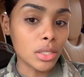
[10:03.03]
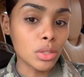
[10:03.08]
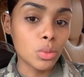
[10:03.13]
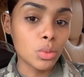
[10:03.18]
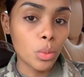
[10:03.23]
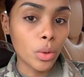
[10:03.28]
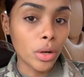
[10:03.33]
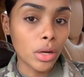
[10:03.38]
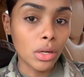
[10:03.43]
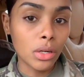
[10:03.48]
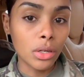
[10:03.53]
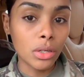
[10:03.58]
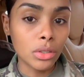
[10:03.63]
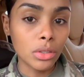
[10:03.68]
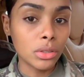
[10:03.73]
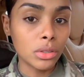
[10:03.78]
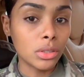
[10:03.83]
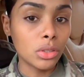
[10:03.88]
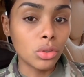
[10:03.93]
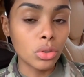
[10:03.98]
where,
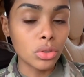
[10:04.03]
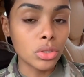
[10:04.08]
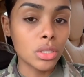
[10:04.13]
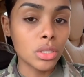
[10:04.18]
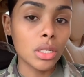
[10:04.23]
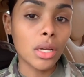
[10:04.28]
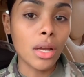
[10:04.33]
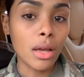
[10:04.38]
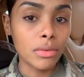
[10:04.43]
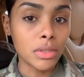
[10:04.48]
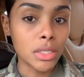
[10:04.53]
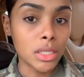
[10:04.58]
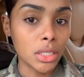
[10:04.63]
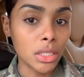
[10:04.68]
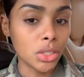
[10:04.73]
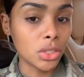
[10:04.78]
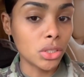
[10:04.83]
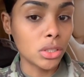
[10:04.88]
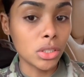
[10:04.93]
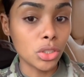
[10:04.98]
those are the
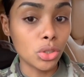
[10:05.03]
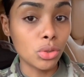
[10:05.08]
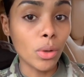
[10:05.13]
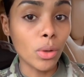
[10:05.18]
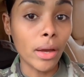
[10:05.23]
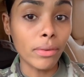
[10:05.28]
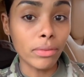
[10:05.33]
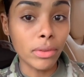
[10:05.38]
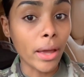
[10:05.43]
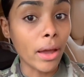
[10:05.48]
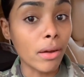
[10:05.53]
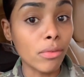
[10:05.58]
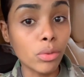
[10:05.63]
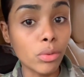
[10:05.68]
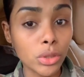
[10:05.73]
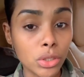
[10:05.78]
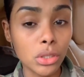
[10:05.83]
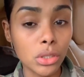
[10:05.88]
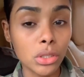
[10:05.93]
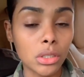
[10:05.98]
conversations that you have to have
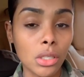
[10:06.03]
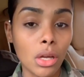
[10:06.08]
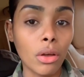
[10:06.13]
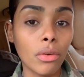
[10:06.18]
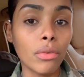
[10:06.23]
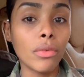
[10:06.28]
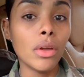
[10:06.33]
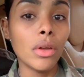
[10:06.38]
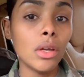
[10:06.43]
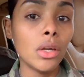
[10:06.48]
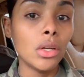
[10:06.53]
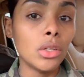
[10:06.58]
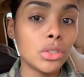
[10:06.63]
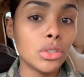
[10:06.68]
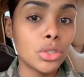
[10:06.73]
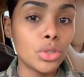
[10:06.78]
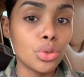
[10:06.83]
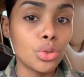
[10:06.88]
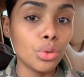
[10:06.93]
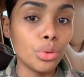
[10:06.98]
with yourself
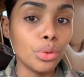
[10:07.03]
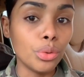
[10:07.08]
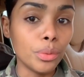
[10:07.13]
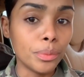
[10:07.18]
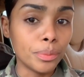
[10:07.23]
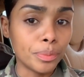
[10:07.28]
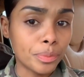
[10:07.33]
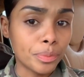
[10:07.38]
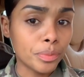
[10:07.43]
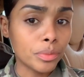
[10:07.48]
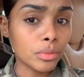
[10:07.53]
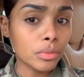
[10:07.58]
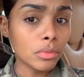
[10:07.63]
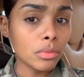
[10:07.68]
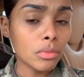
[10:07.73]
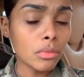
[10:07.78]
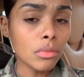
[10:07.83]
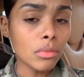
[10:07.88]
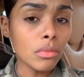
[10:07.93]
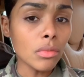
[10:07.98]
to
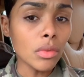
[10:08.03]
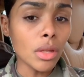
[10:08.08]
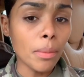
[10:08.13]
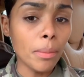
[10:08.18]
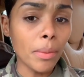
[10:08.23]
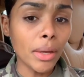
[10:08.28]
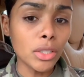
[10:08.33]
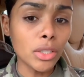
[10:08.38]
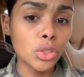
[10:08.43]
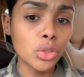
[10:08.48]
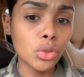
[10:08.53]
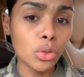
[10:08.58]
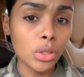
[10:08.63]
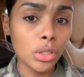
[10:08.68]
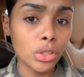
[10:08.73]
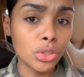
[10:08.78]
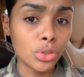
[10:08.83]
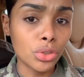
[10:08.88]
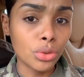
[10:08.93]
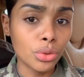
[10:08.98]
make sure
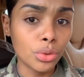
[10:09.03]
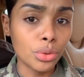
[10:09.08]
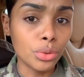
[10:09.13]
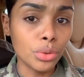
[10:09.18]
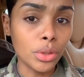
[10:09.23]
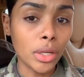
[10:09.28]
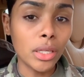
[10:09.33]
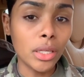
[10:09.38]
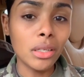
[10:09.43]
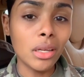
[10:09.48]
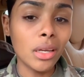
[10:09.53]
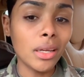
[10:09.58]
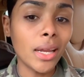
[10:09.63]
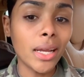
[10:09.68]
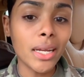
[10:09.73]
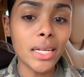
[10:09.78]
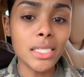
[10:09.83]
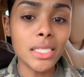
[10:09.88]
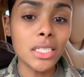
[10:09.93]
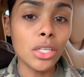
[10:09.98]
that you, and
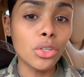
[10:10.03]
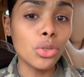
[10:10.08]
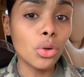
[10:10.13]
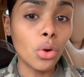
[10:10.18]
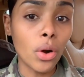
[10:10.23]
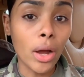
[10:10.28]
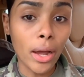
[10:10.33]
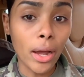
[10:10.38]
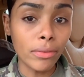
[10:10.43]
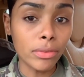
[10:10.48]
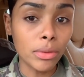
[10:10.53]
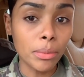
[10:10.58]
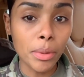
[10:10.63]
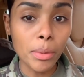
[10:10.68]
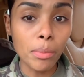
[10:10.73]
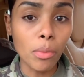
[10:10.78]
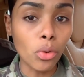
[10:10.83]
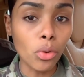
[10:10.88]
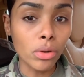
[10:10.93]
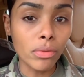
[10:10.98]
like I said, you don't have to be
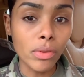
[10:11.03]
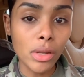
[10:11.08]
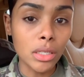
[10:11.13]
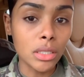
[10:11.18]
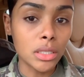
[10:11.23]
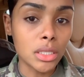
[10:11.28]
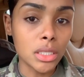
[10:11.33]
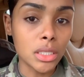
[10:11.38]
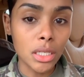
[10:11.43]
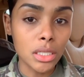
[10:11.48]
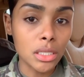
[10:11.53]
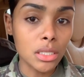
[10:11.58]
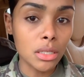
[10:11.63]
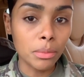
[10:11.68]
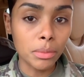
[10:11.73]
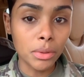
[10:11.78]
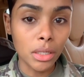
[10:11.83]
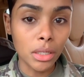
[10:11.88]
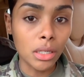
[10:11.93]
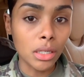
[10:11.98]
motivated to get
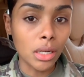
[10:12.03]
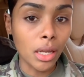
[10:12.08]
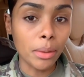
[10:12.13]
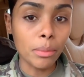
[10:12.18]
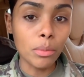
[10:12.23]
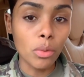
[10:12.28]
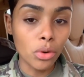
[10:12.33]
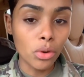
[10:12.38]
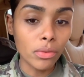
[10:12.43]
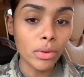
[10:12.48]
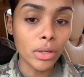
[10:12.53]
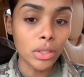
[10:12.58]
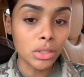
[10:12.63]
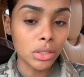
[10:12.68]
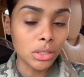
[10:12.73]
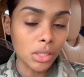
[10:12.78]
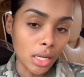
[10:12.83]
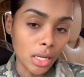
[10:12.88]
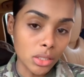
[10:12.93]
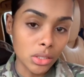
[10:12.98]
something done. Like,
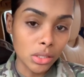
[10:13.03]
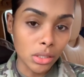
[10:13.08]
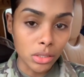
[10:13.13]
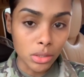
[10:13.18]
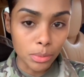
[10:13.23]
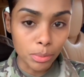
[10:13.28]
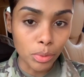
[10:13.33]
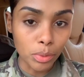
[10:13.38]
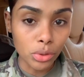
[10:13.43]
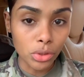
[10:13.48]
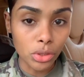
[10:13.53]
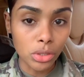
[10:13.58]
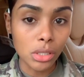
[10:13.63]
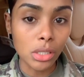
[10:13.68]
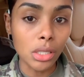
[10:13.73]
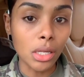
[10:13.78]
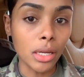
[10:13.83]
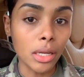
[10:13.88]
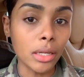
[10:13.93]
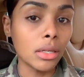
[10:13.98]
motivation actually is
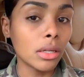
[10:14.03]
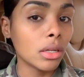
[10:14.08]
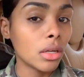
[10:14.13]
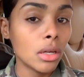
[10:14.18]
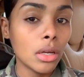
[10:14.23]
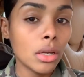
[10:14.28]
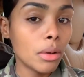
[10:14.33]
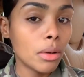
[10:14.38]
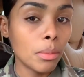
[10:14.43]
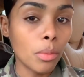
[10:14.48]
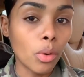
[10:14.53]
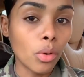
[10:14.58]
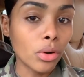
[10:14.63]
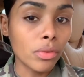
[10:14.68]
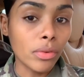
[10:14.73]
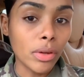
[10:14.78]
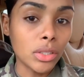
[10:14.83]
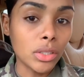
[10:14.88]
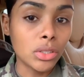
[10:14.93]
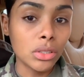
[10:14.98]
bullshit. Like,
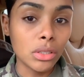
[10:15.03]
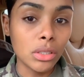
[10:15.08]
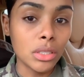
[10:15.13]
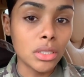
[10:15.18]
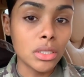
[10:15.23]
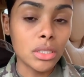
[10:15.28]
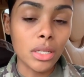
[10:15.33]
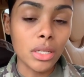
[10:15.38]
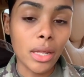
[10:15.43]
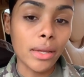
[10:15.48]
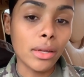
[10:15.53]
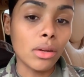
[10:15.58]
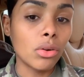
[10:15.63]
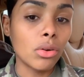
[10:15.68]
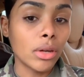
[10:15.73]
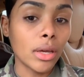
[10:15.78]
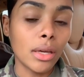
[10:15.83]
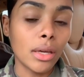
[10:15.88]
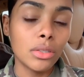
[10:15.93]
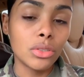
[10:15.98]
motivation is like,
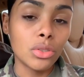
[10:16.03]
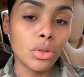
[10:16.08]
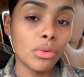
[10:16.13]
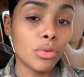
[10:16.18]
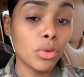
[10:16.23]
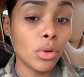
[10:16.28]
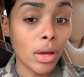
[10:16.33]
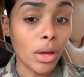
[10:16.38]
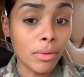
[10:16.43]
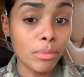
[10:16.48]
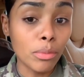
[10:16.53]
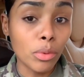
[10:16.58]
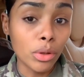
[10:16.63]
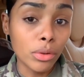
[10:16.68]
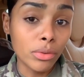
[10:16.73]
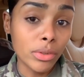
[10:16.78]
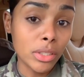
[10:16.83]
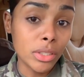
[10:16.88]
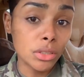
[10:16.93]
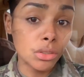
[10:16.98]
okay, so if you have
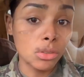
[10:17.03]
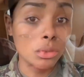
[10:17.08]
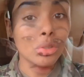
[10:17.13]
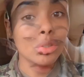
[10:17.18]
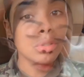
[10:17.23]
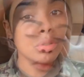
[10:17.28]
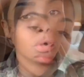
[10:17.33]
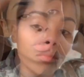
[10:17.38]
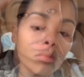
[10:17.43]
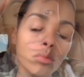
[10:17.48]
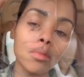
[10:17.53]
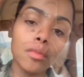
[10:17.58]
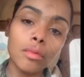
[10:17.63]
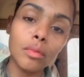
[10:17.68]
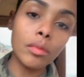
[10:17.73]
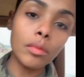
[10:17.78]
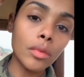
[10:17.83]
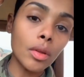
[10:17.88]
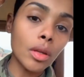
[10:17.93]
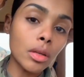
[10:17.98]
motivation, good. If you
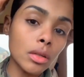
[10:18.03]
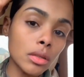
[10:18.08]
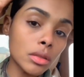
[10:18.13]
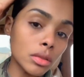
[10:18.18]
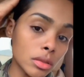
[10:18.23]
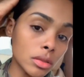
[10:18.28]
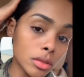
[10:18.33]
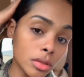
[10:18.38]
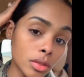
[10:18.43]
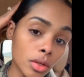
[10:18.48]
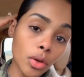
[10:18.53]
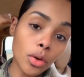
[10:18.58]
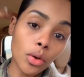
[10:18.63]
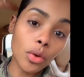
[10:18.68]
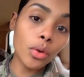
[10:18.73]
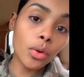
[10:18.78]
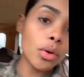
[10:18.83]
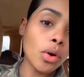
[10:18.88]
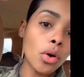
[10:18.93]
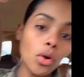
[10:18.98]
don't.
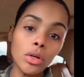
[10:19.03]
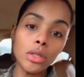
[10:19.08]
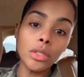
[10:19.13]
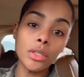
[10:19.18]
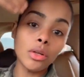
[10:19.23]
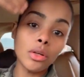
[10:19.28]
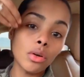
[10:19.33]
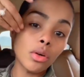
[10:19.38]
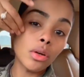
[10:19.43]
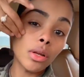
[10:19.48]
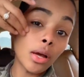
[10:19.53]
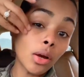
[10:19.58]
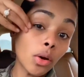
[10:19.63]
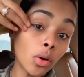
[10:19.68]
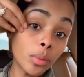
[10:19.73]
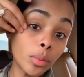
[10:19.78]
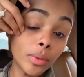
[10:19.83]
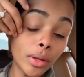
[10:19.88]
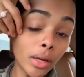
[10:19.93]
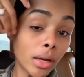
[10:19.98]
So all in all, I
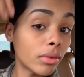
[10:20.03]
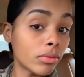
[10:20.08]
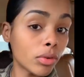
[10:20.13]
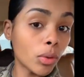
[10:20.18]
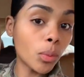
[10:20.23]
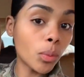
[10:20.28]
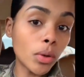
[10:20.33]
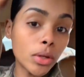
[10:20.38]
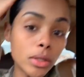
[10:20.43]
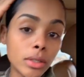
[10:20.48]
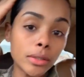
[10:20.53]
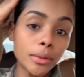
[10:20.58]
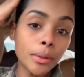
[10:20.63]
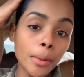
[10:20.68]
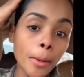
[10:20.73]
hope that everyone